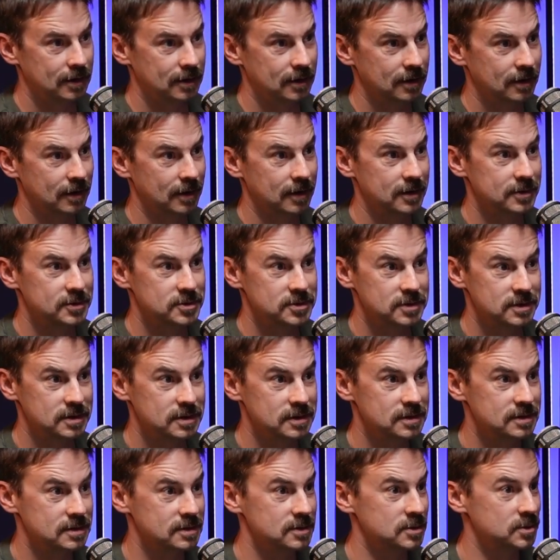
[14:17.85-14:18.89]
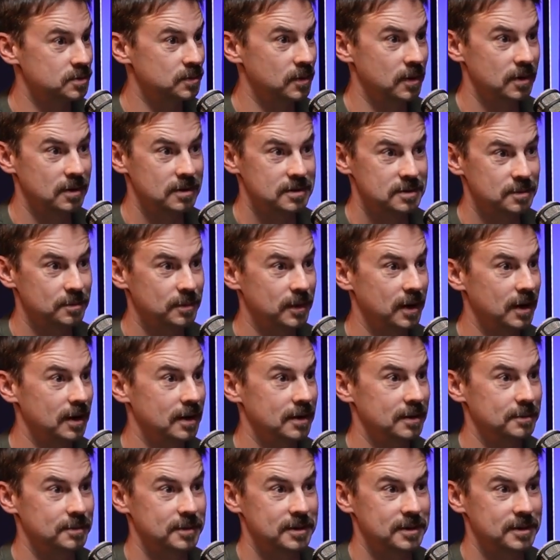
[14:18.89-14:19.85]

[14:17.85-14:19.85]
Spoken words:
Yeah. And she's as smart as a button.